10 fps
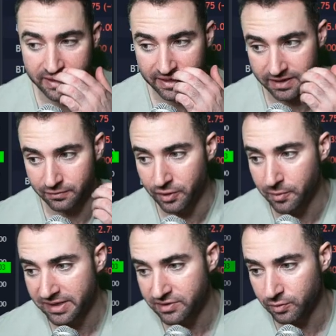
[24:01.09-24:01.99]
And if we go
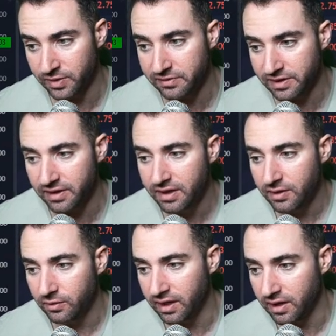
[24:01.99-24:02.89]
back to the weekly,
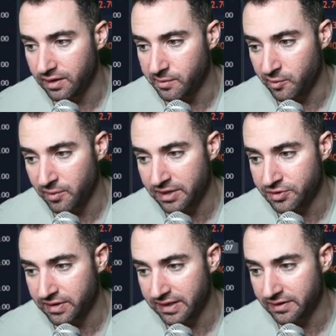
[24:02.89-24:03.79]
let me remind
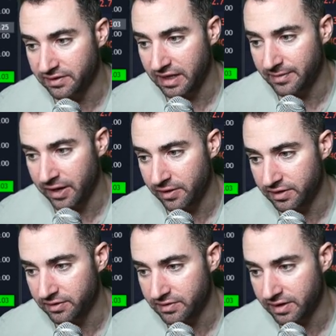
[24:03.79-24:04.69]
you that the same area
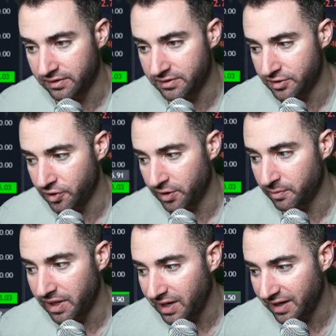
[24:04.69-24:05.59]
is denoted
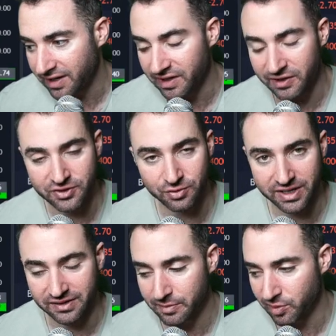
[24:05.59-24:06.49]
by the
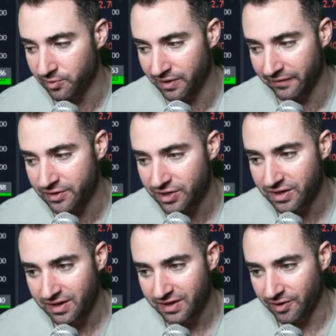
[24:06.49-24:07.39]
20 simple moon average
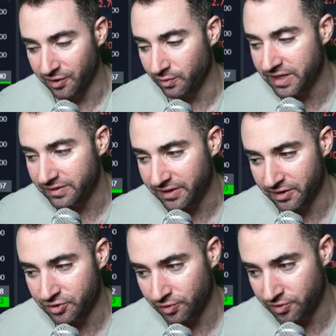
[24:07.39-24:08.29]
on the weekly, on the
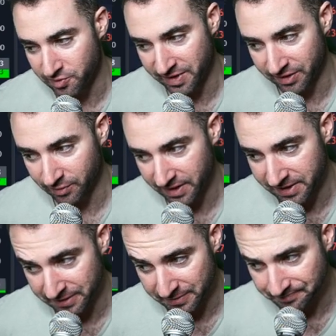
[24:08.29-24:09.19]
Trollinger bands right
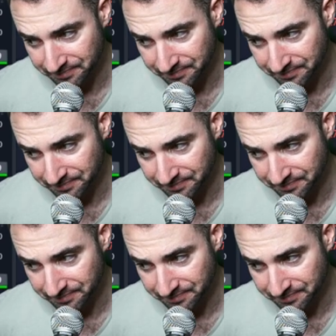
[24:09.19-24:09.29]
here,